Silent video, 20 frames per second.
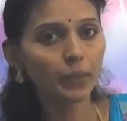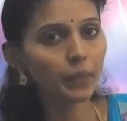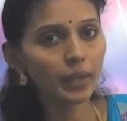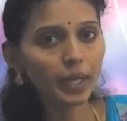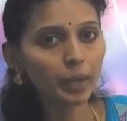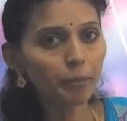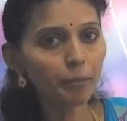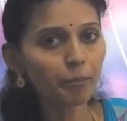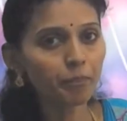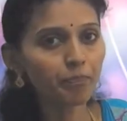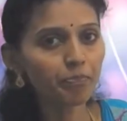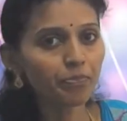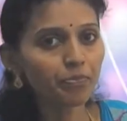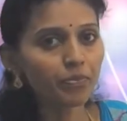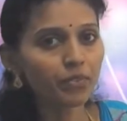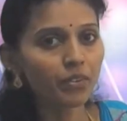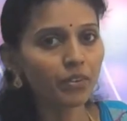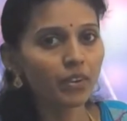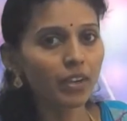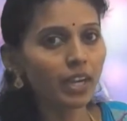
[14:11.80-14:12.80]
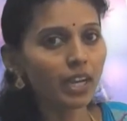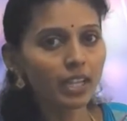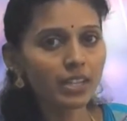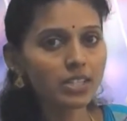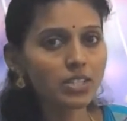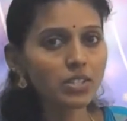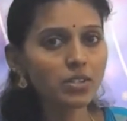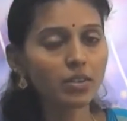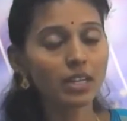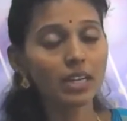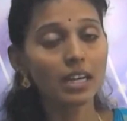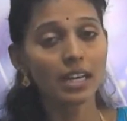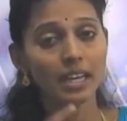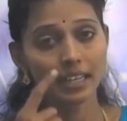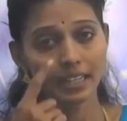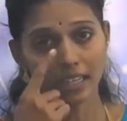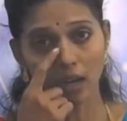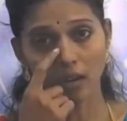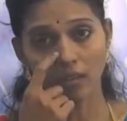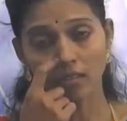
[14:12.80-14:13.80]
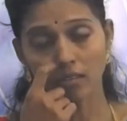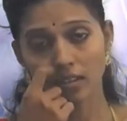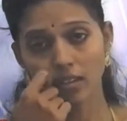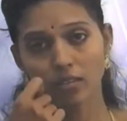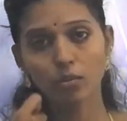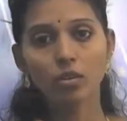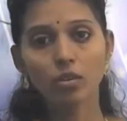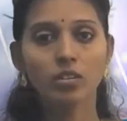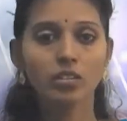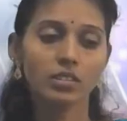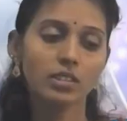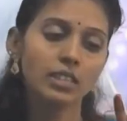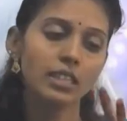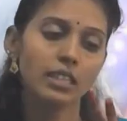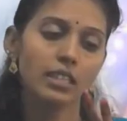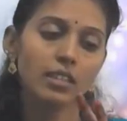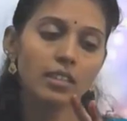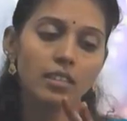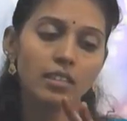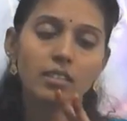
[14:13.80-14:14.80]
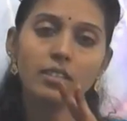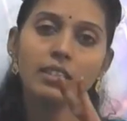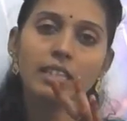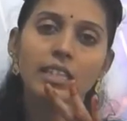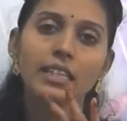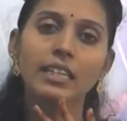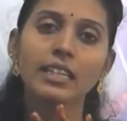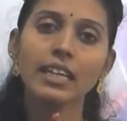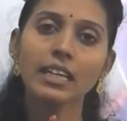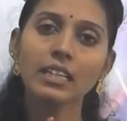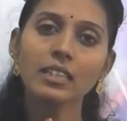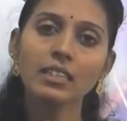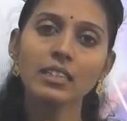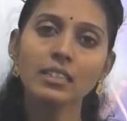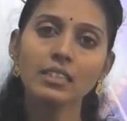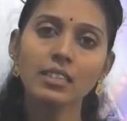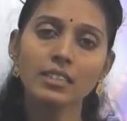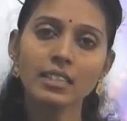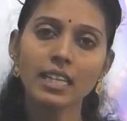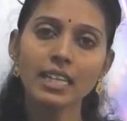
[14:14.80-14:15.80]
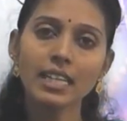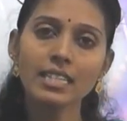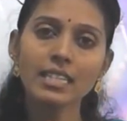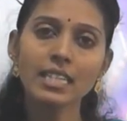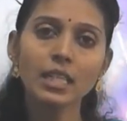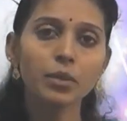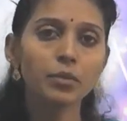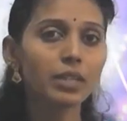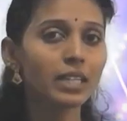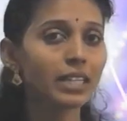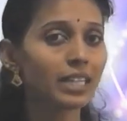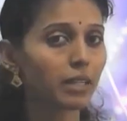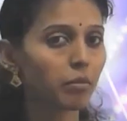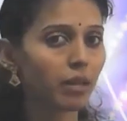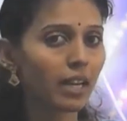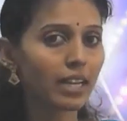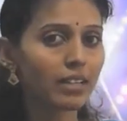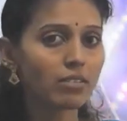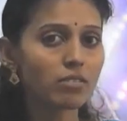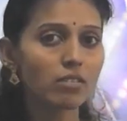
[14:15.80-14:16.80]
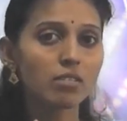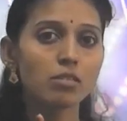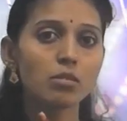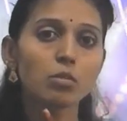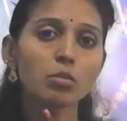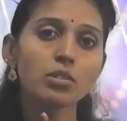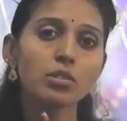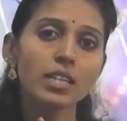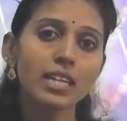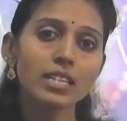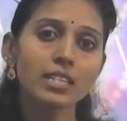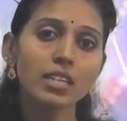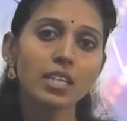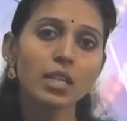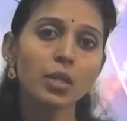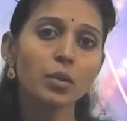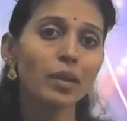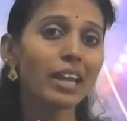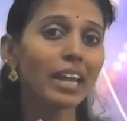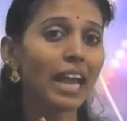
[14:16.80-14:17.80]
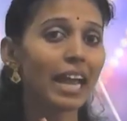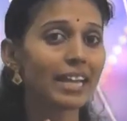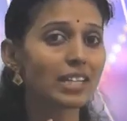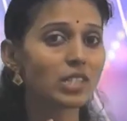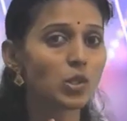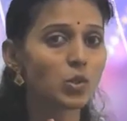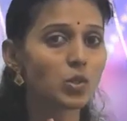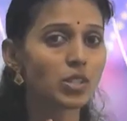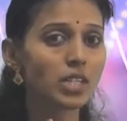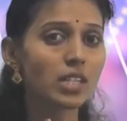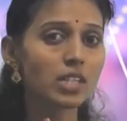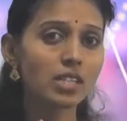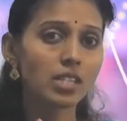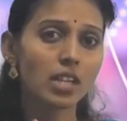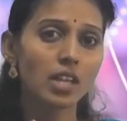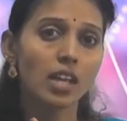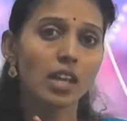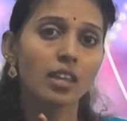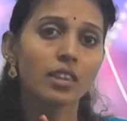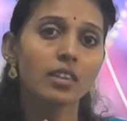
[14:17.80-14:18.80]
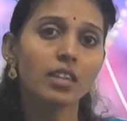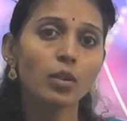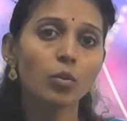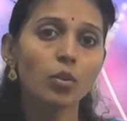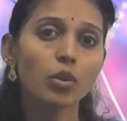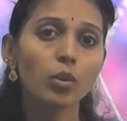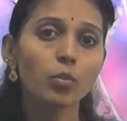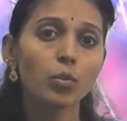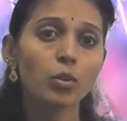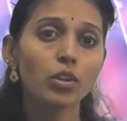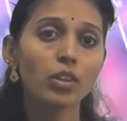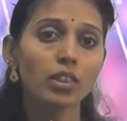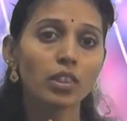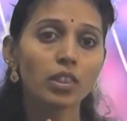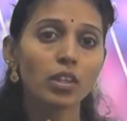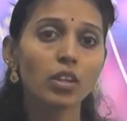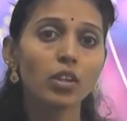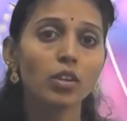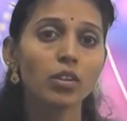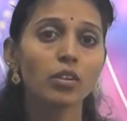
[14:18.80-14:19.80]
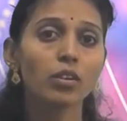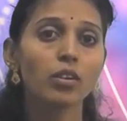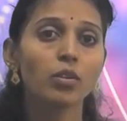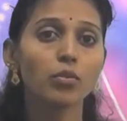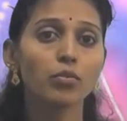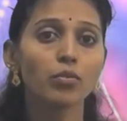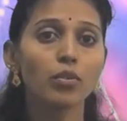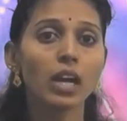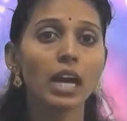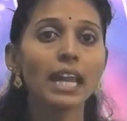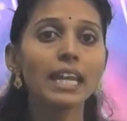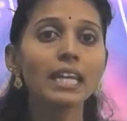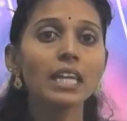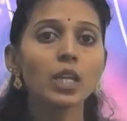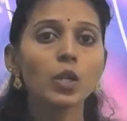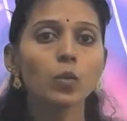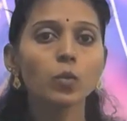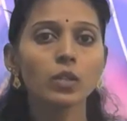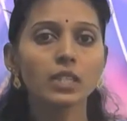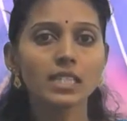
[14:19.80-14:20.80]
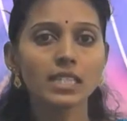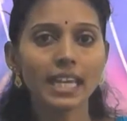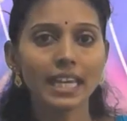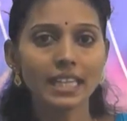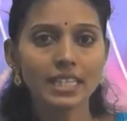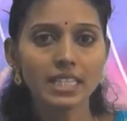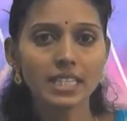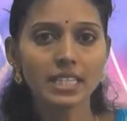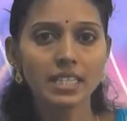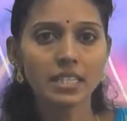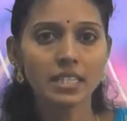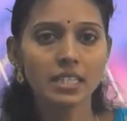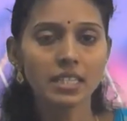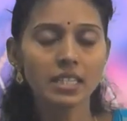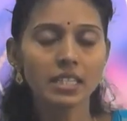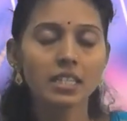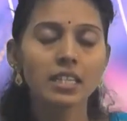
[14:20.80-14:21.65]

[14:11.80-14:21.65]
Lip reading: Okay, understood? Now, see, 3 angle sides equal, equilateral, 2 sides equal, isosceles. Then what about the 3 of unequal sides?